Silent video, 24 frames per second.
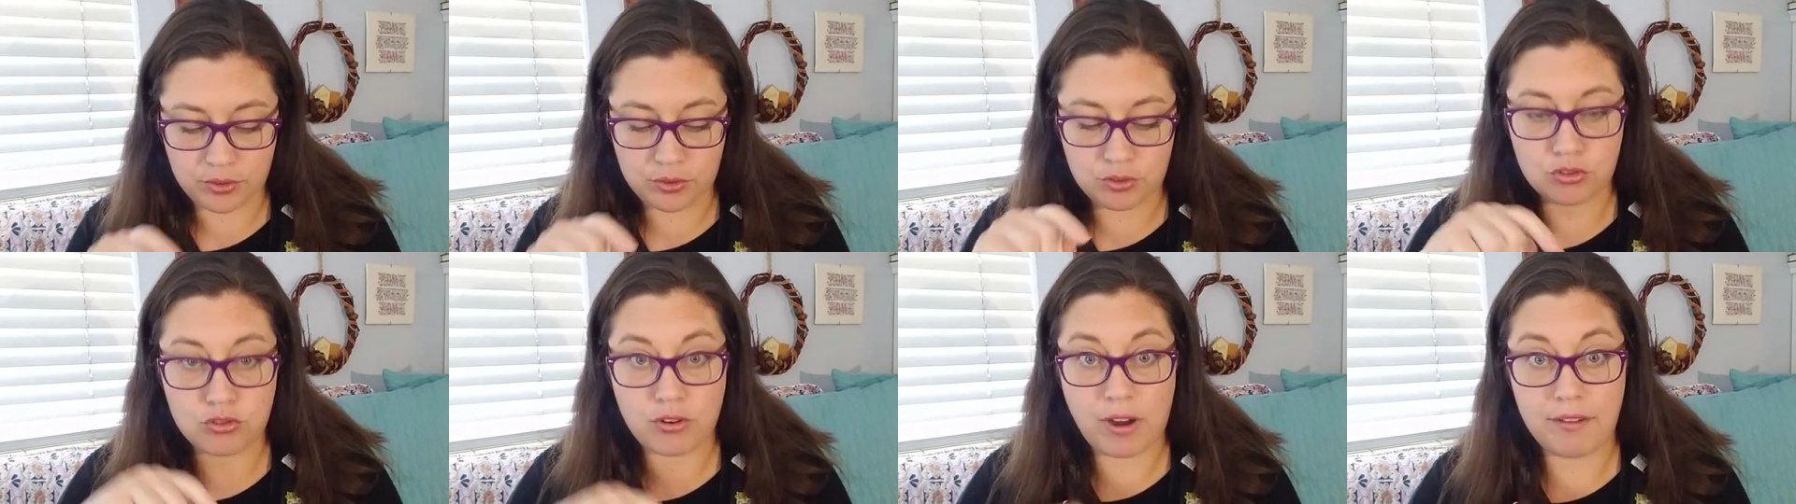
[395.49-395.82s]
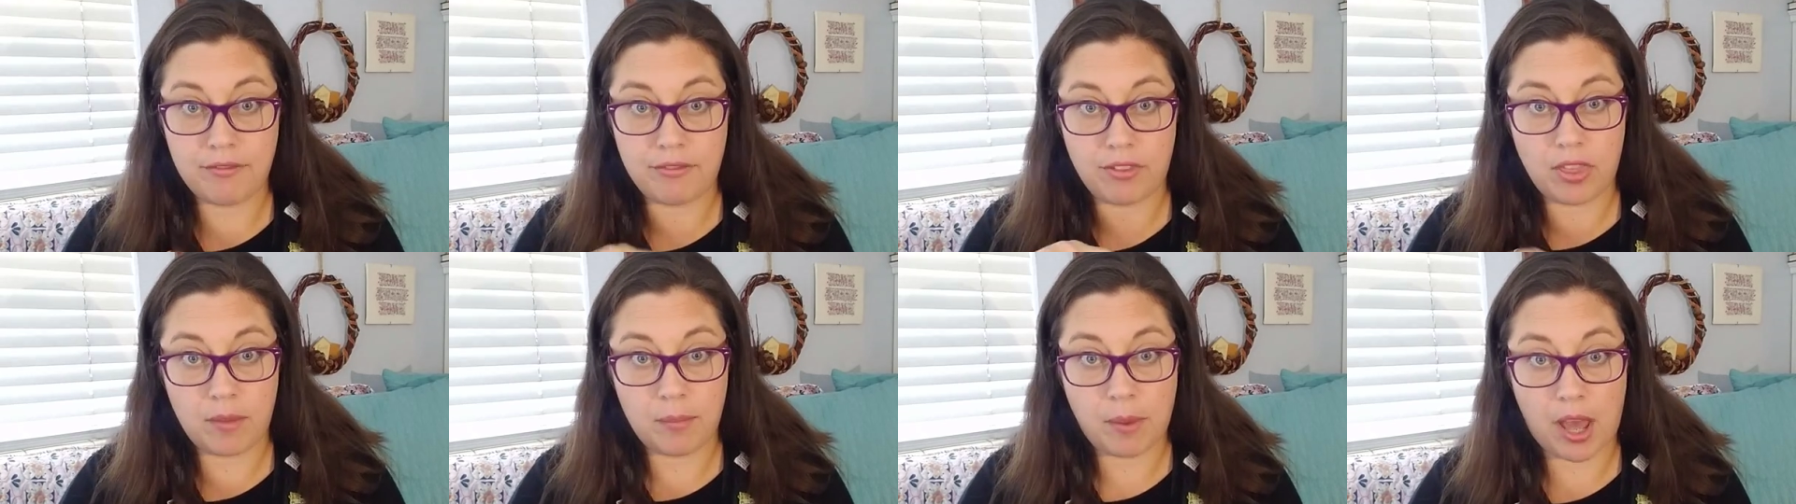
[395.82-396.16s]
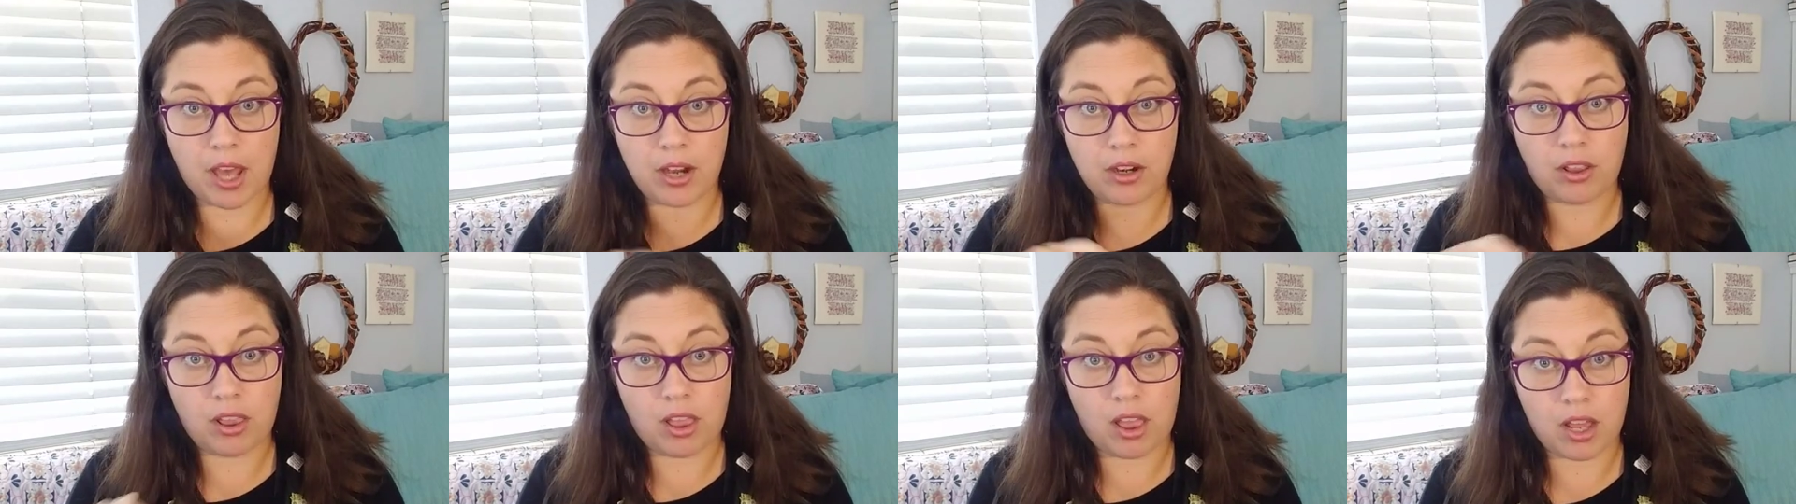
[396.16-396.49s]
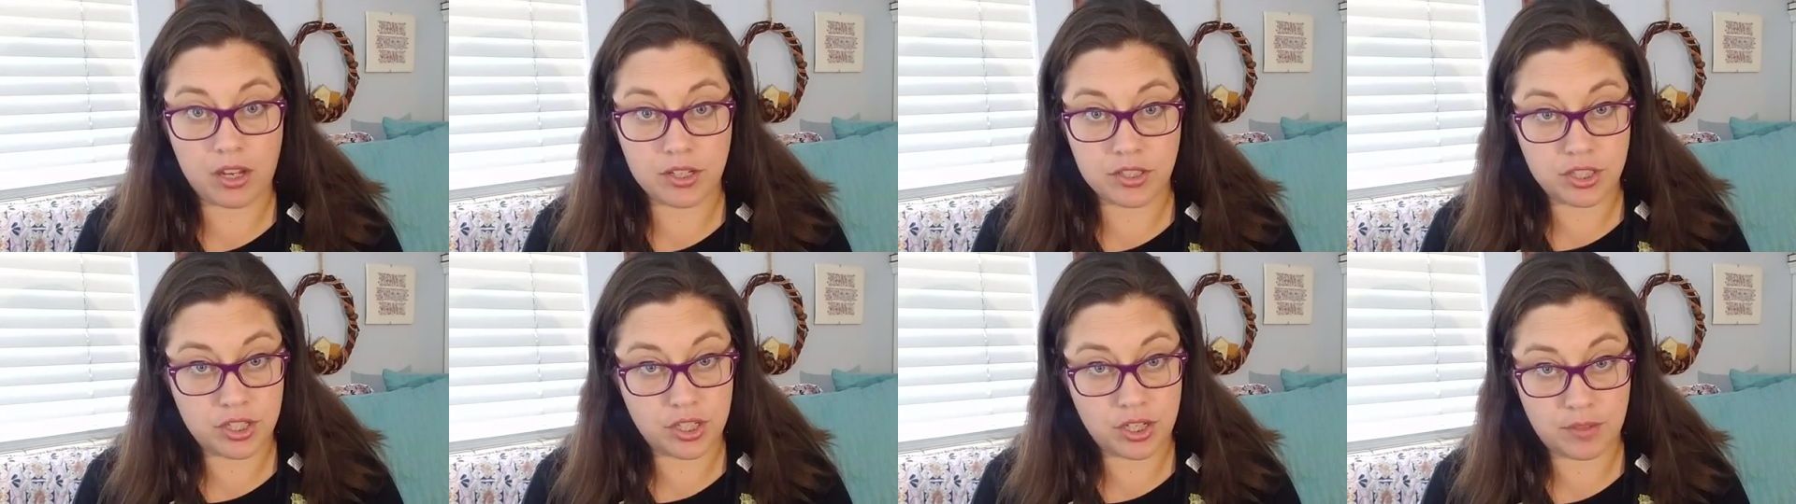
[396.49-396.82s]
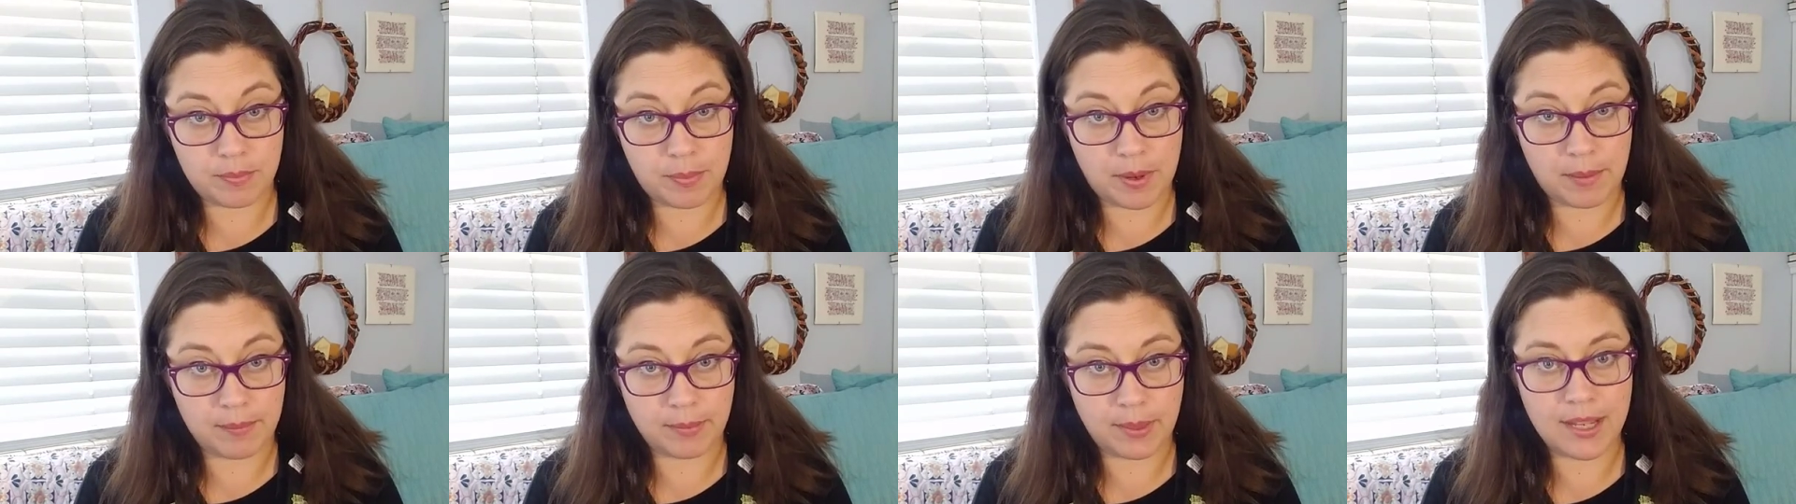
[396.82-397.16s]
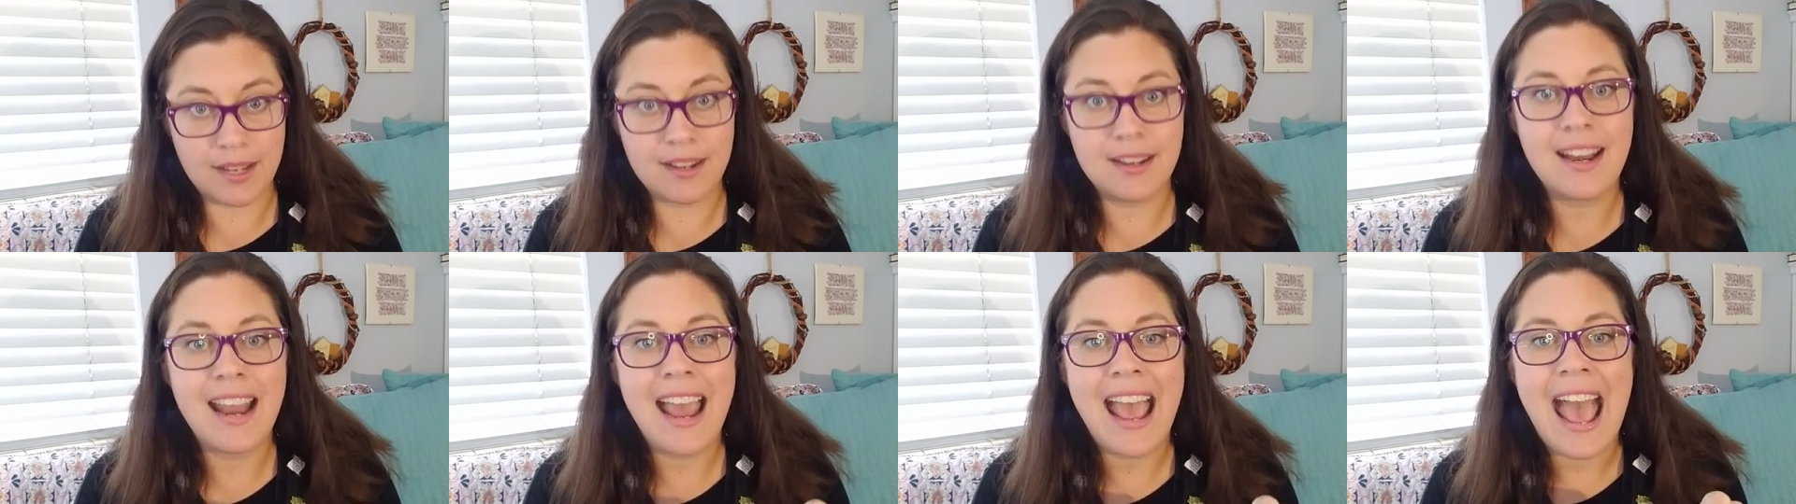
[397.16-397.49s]
straight from the bottle onto your
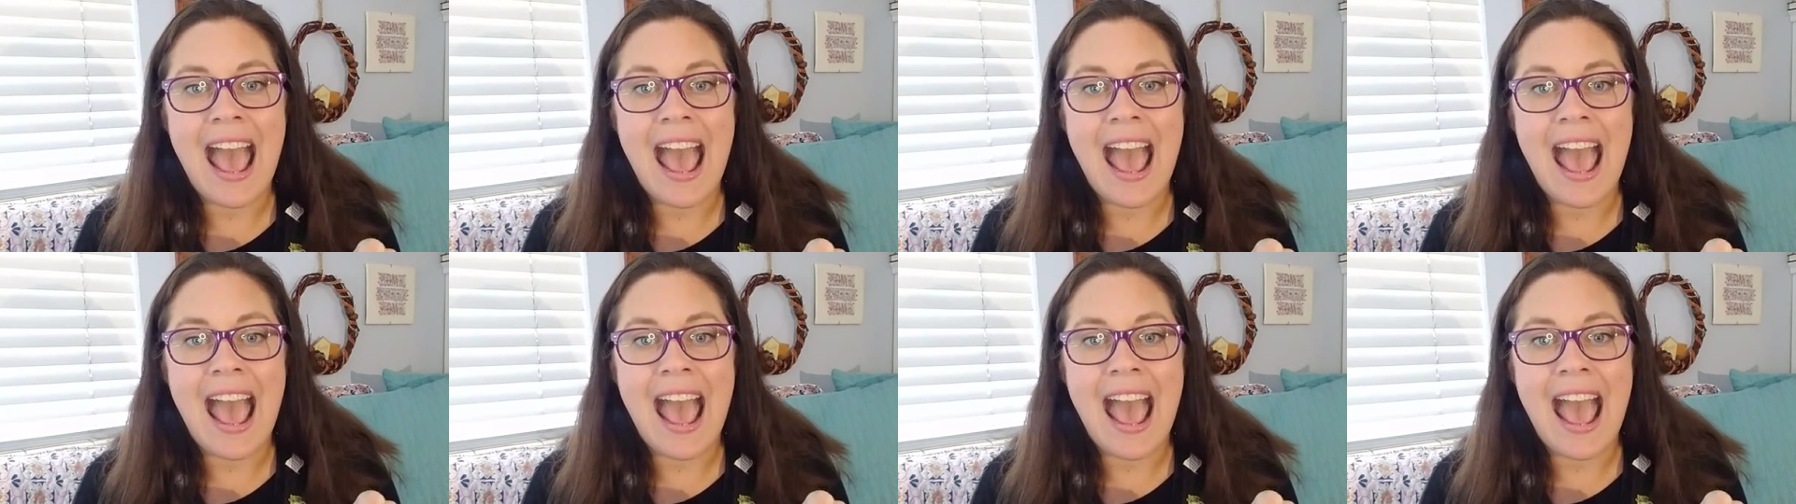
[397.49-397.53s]
pumpkin